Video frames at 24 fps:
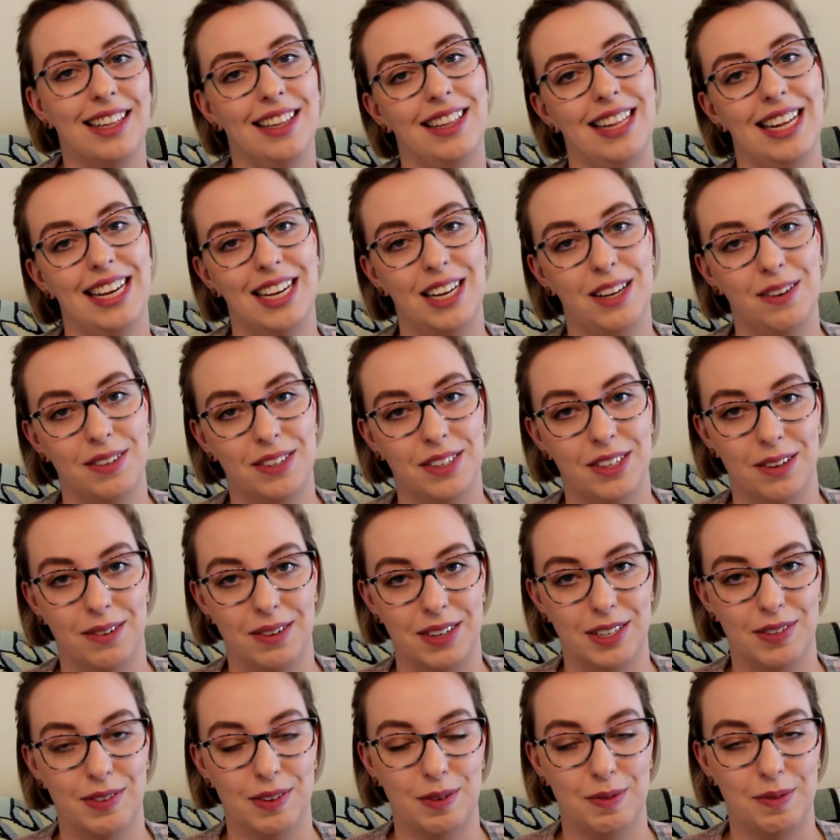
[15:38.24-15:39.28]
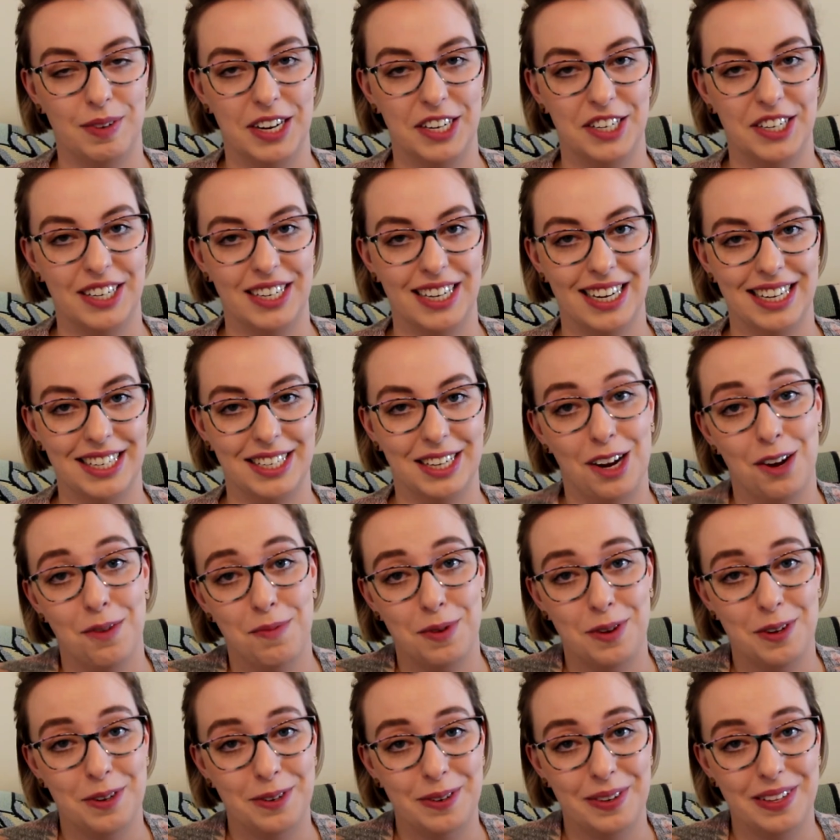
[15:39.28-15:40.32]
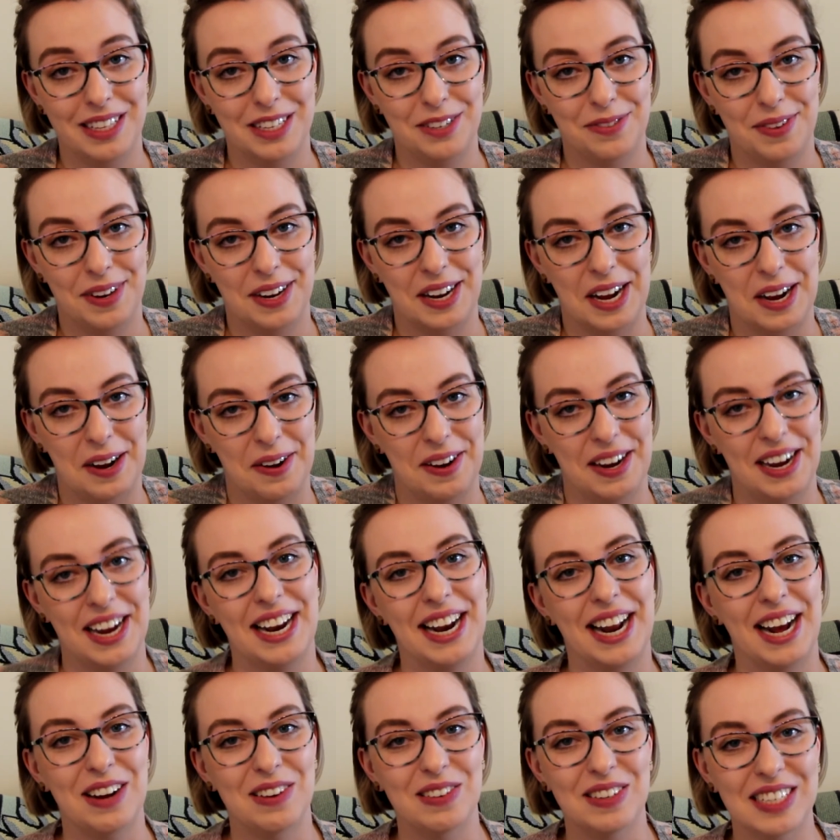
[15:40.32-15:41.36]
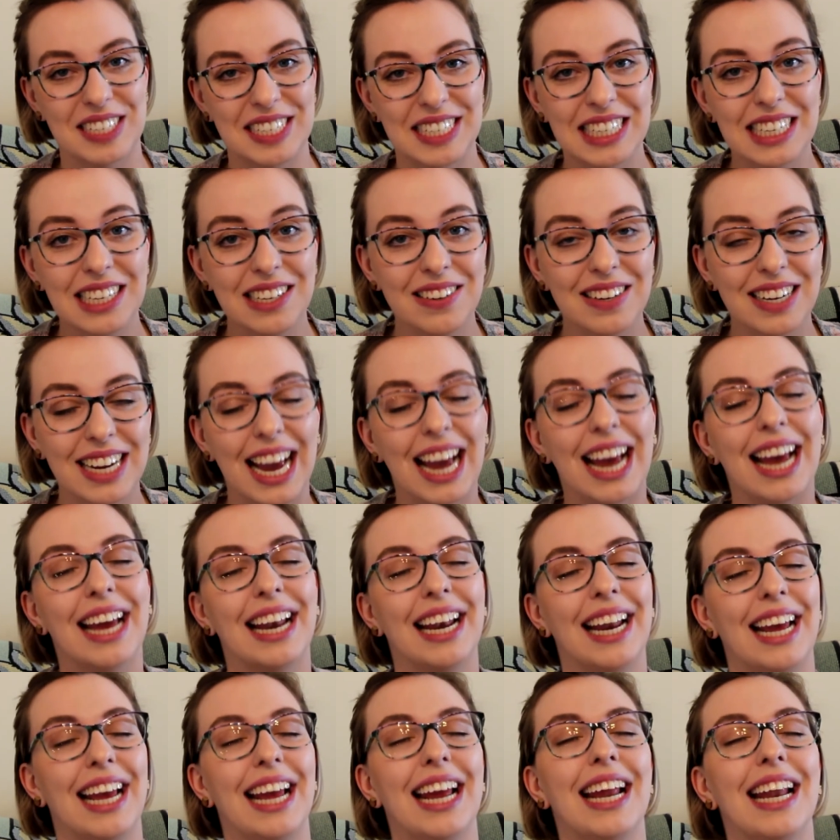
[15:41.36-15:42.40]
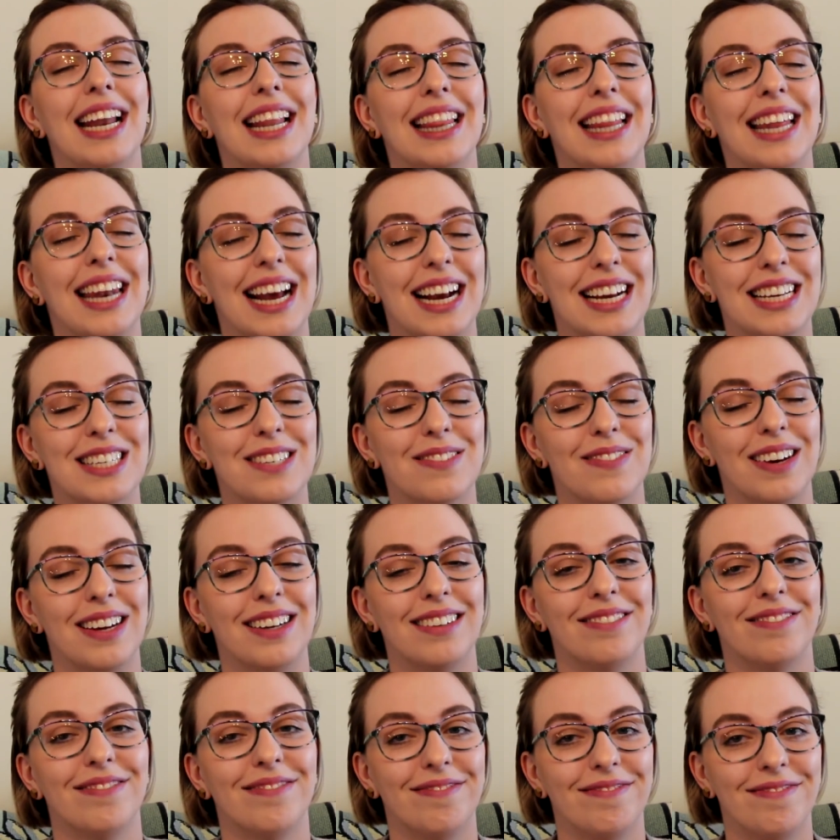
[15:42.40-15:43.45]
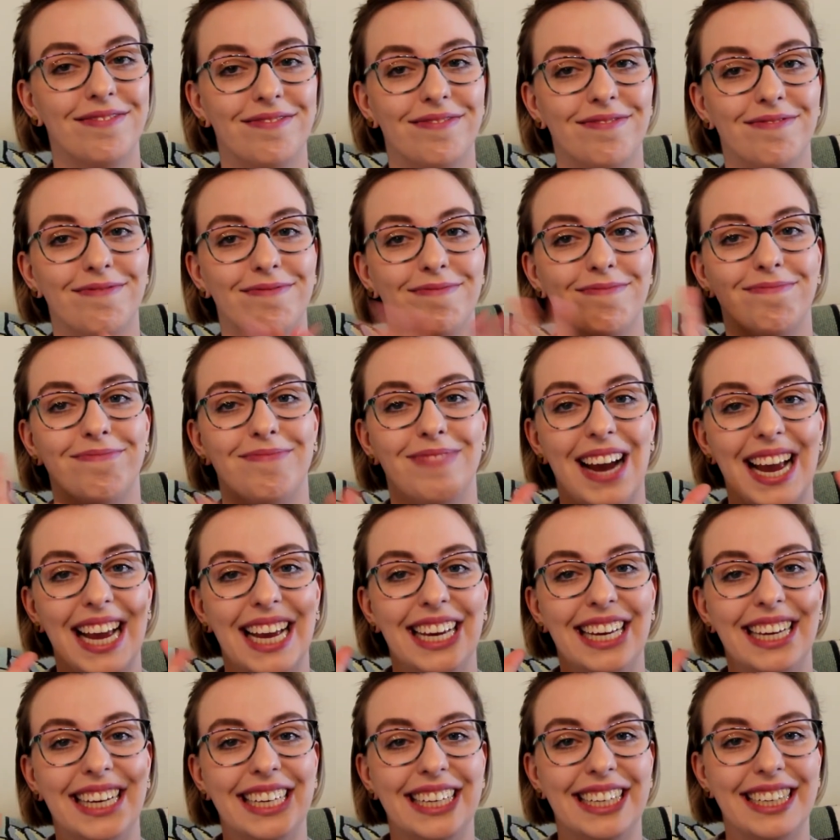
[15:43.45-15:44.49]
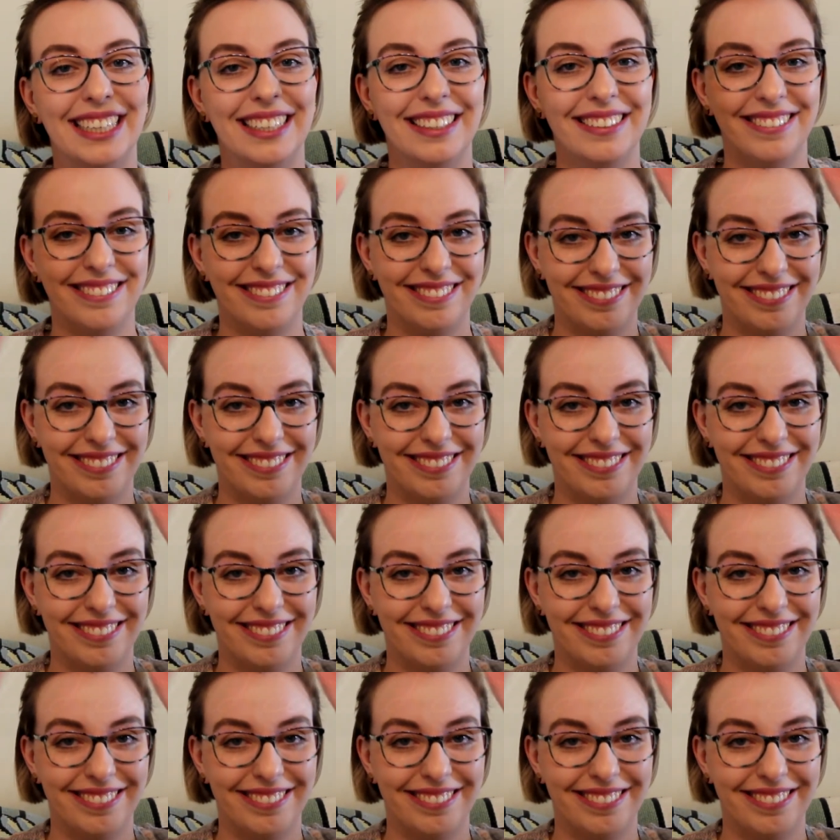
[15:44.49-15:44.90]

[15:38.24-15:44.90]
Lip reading: Thank you as always for watching, guys. I hope you enjoyed this video, and I will see you again in the next one. Bye.